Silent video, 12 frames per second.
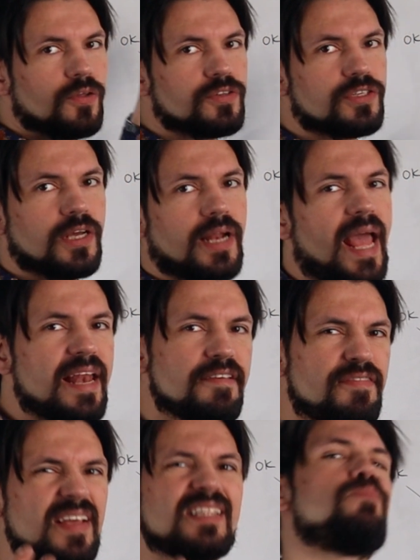on the side.
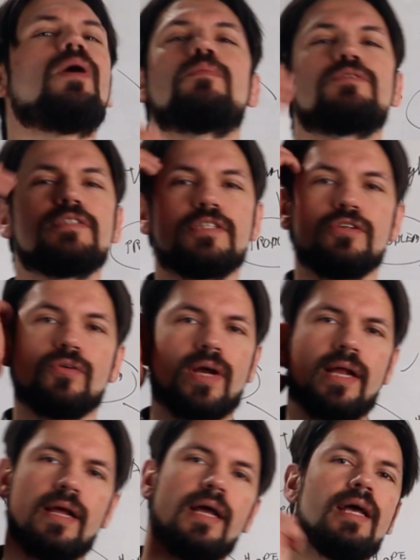Anything that pops into your
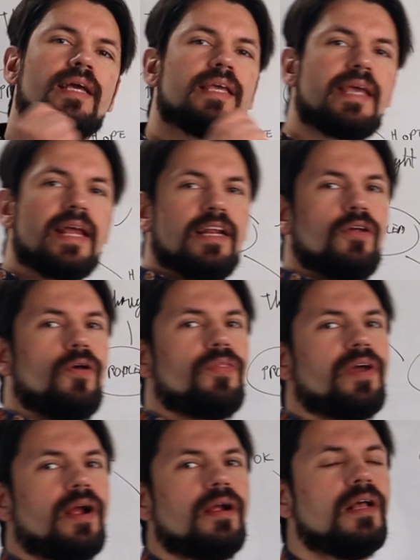head, get it
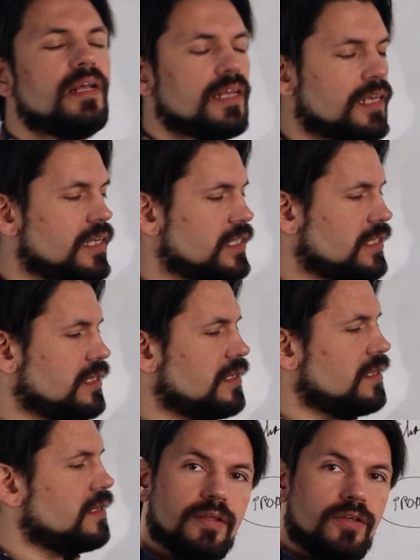on there. Because
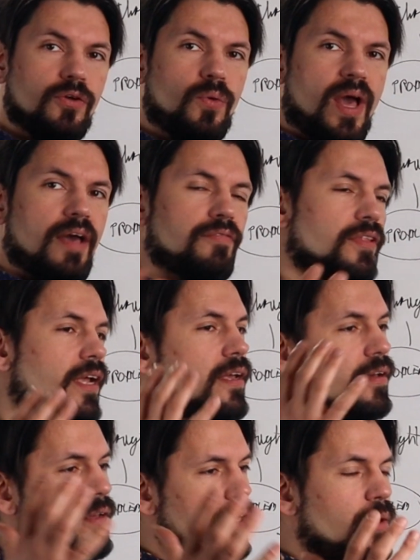you have like
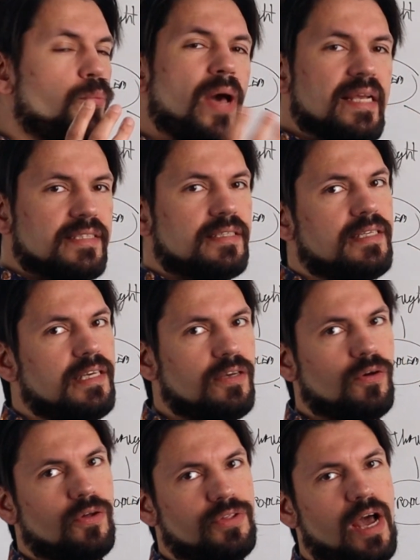a, a, capacity
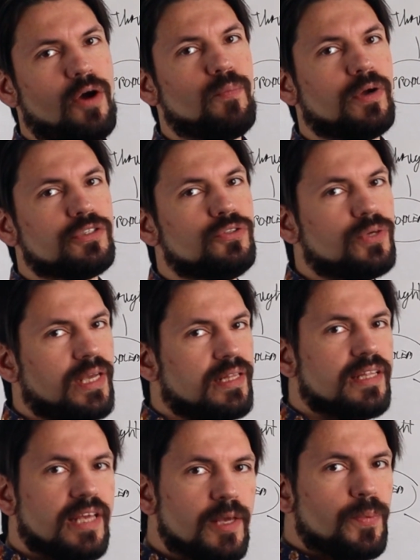on how much you
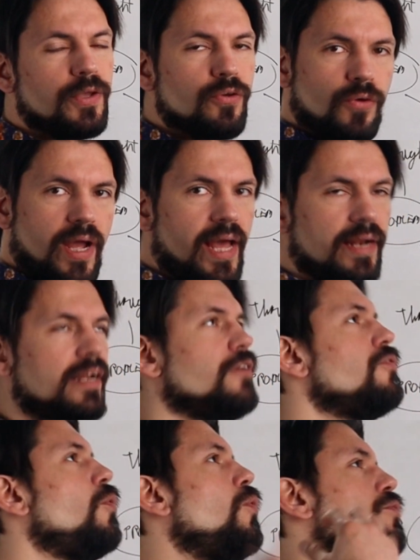can keep in your head. And
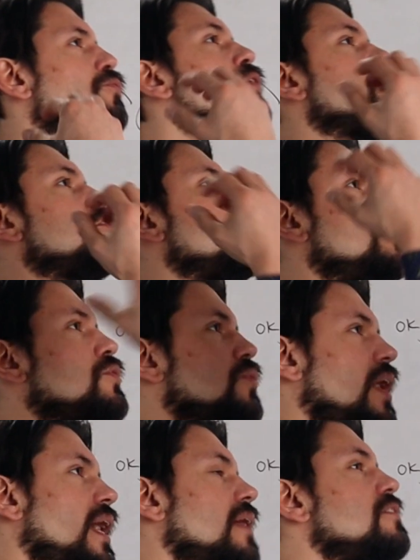if all the thoughts are in your
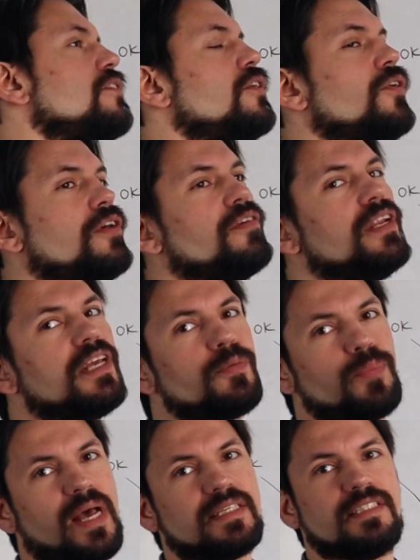head, you don't have any
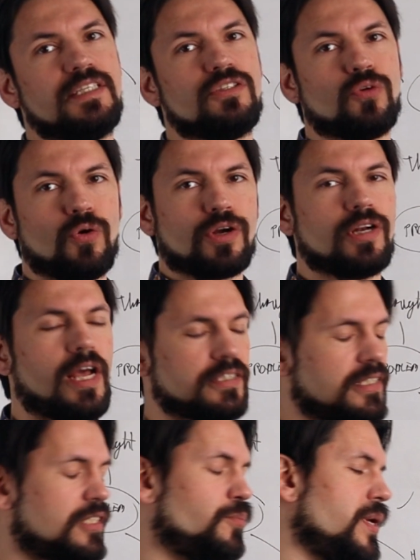capacity to
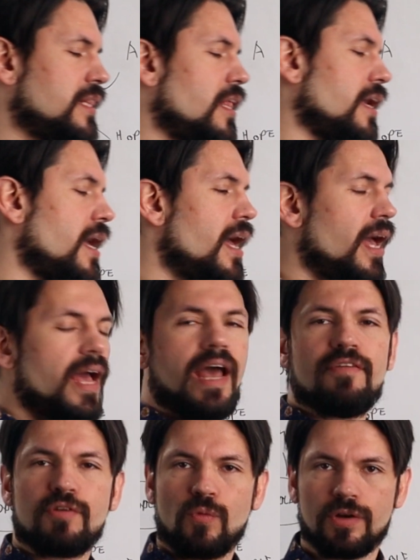organize. It's a bit like
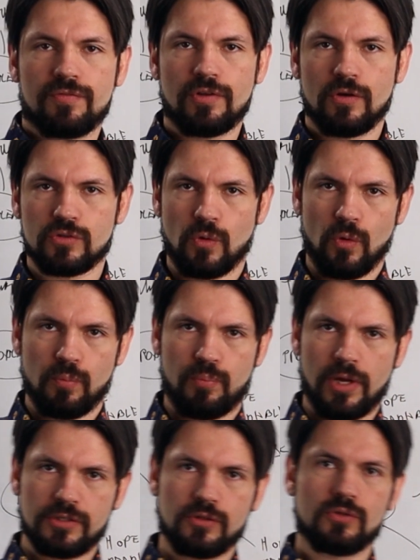having one of those old
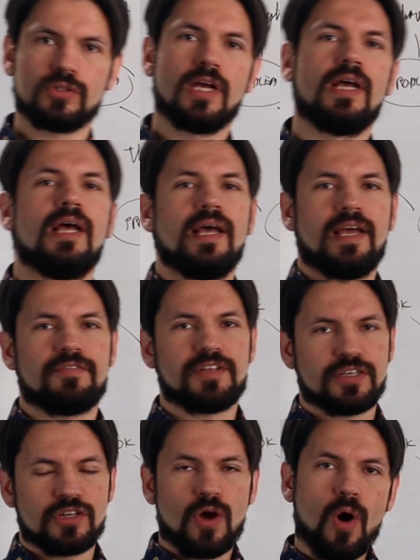puzzles if
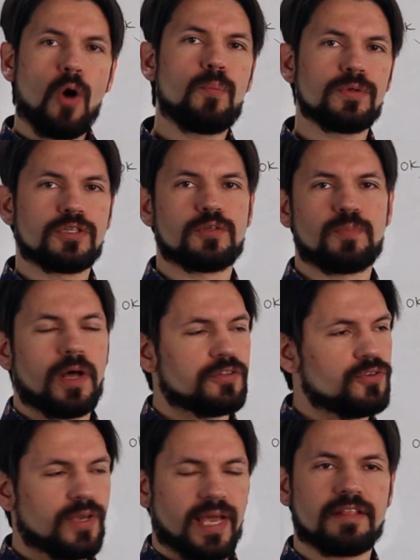there's no open
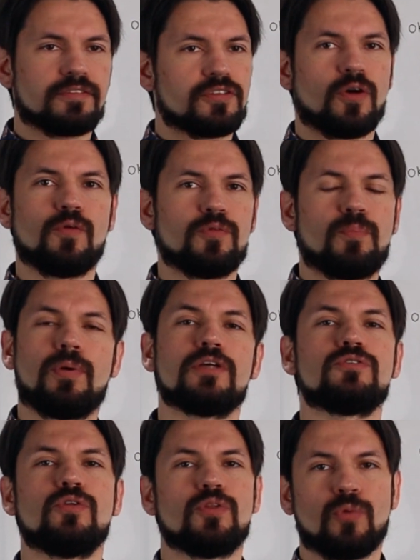spot, you can't solve the
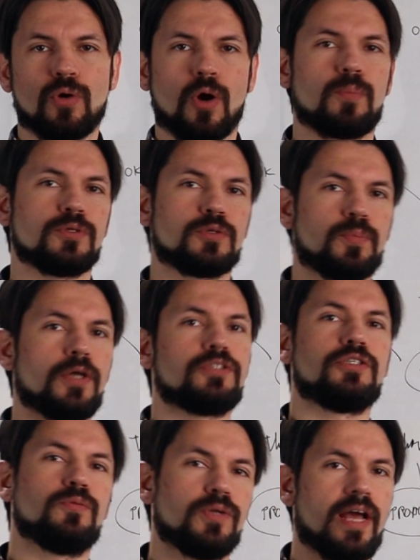puzzle. The more open
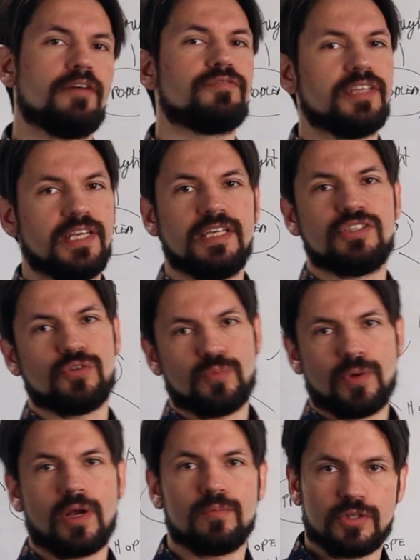spots you would have, the easier
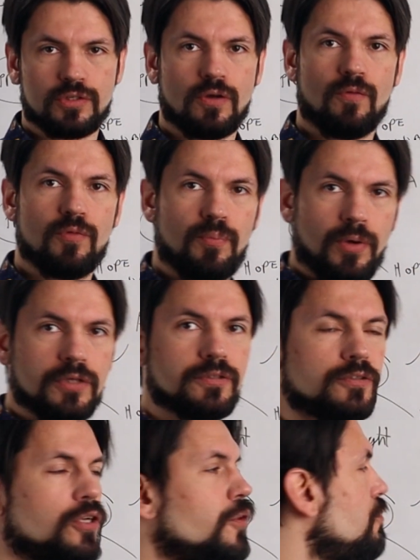it becomes to solve the
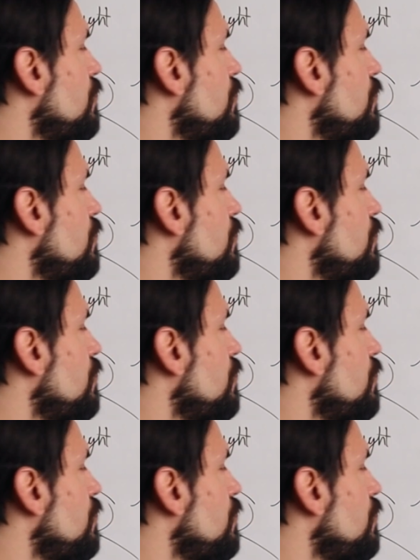puzzle. So